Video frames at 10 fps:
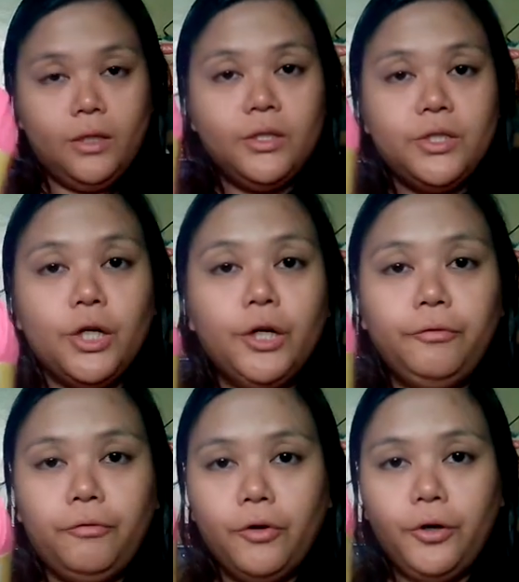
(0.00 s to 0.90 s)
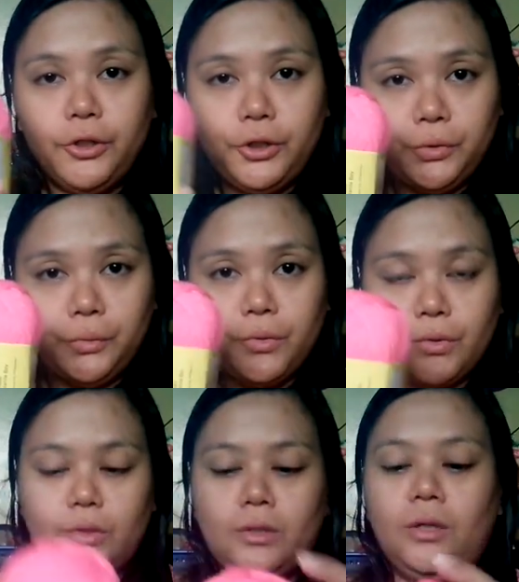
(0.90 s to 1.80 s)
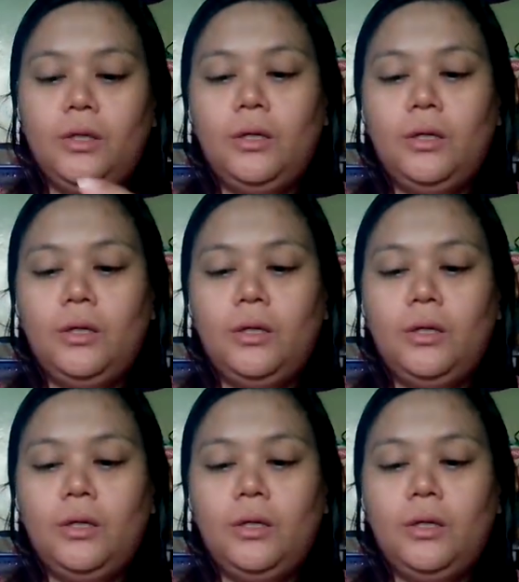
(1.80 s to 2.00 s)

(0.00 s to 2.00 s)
this yarn for her shoes